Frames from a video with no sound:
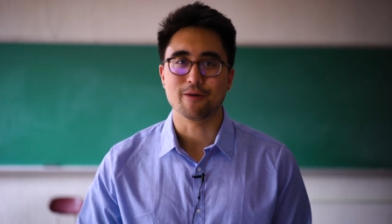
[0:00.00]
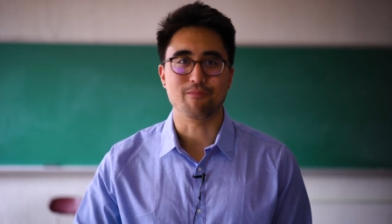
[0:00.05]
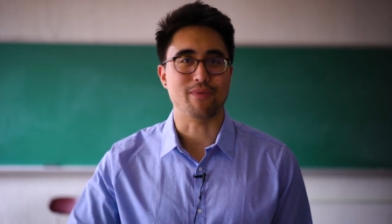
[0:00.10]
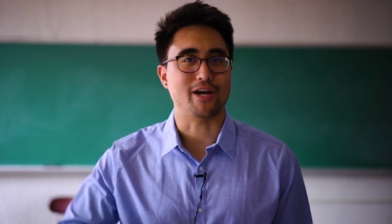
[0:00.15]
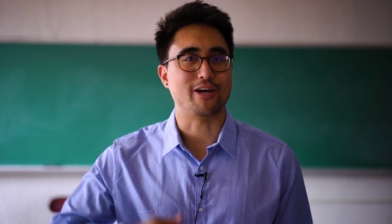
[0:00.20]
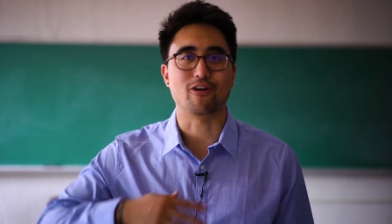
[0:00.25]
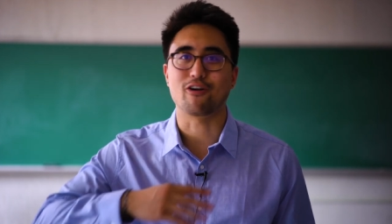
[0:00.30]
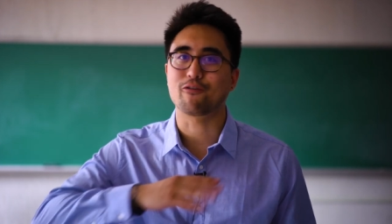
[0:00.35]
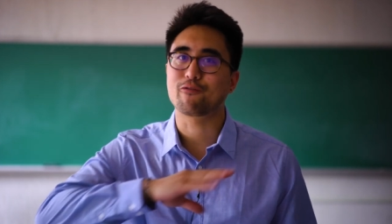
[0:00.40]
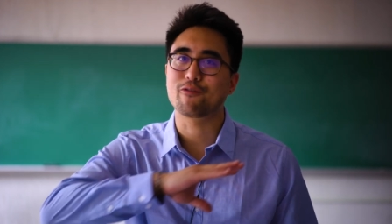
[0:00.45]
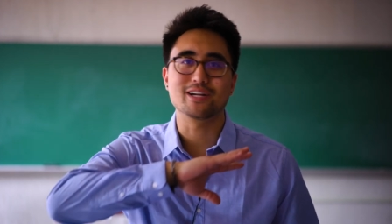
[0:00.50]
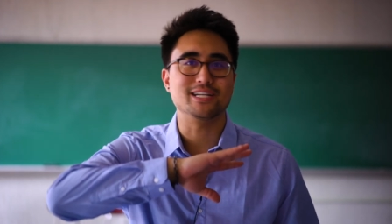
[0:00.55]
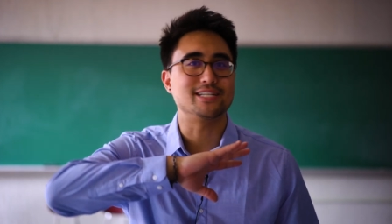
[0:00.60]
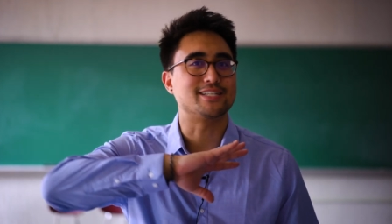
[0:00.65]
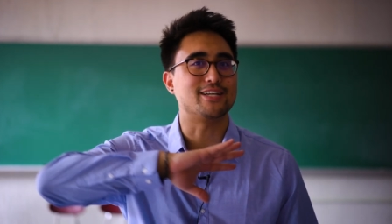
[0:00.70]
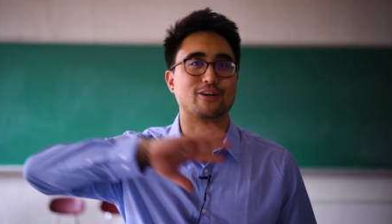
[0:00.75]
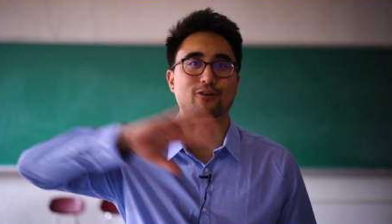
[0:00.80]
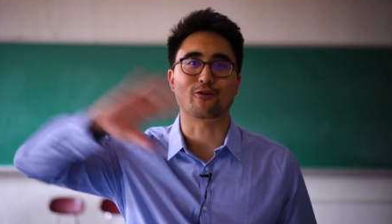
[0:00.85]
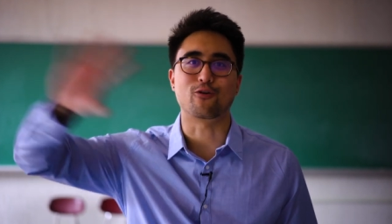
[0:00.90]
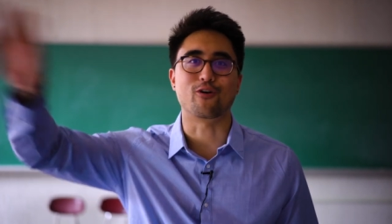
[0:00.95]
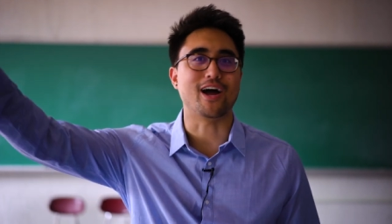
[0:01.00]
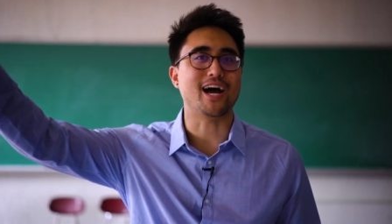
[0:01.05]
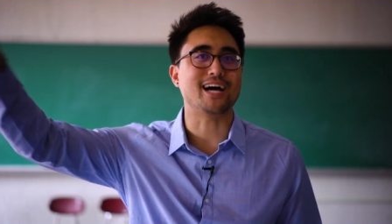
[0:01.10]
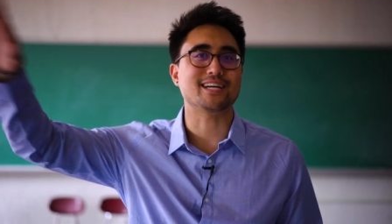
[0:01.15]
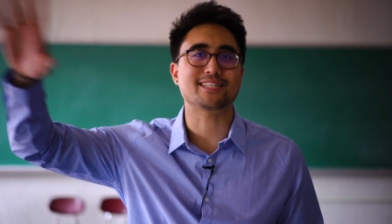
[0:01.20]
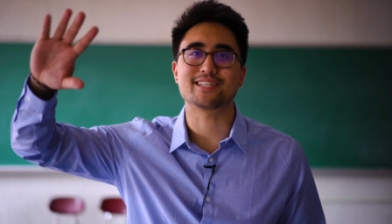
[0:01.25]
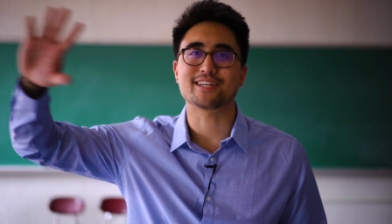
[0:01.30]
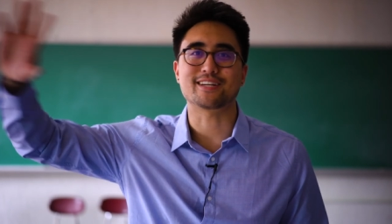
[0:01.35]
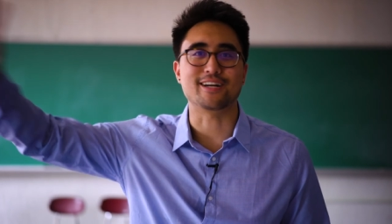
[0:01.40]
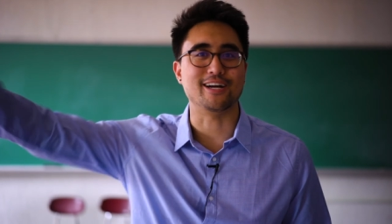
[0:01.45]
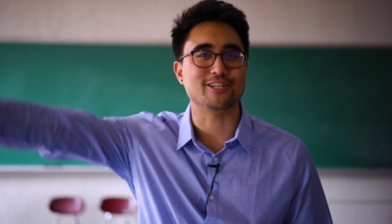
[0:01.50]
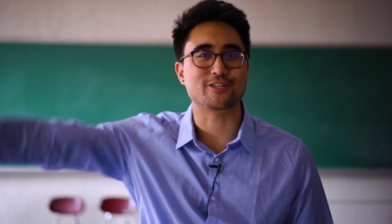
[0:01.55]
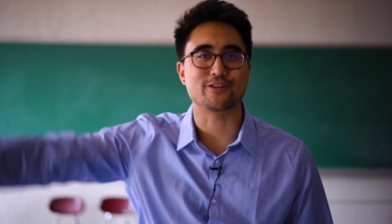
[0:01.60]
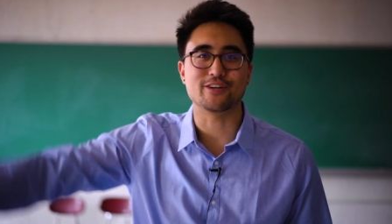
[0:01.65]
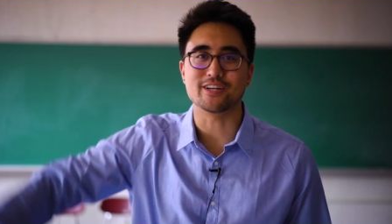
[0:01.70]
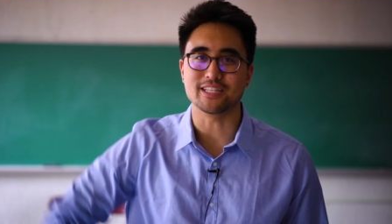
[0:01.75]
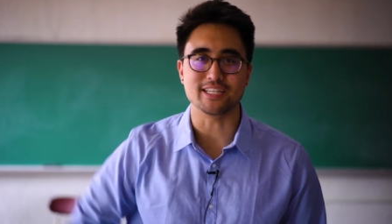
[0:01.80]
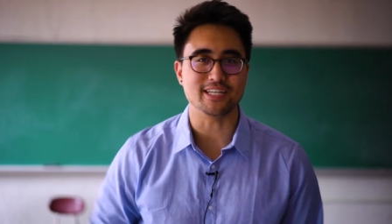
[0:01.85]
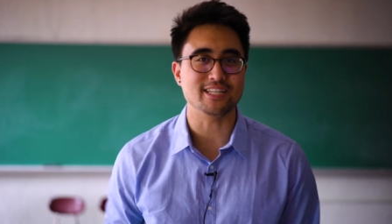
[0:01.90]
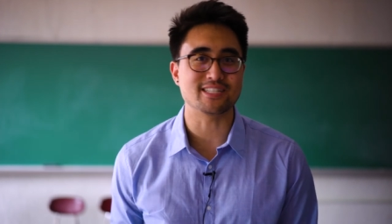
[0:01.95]
My girlfriend is across the
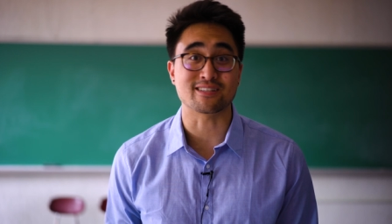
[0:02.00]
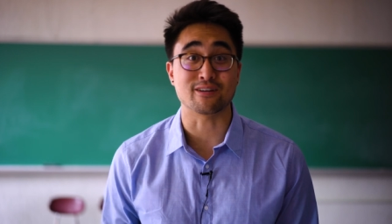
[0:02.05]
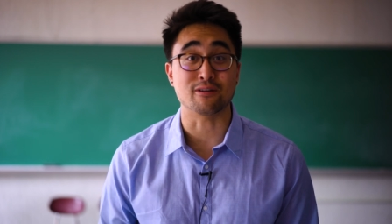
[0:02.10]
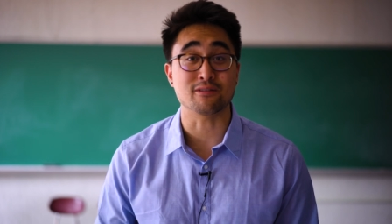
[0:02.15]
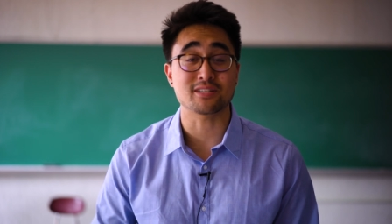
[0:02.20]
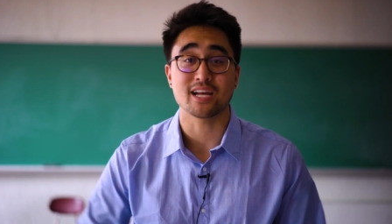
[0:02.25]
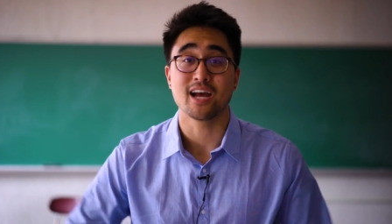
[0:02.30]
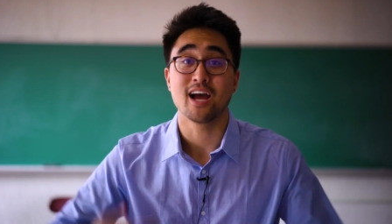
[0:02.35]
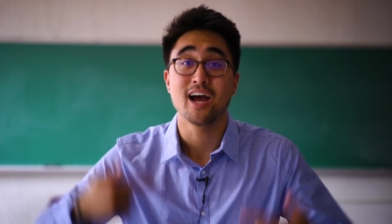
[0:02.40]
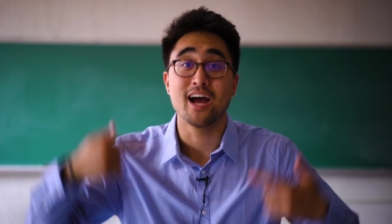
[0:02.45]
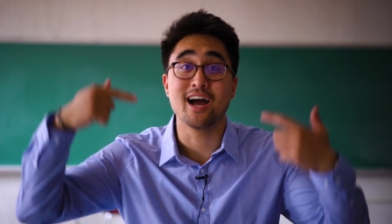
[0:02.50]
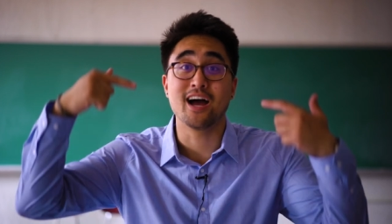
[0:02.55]
country on the East Coast.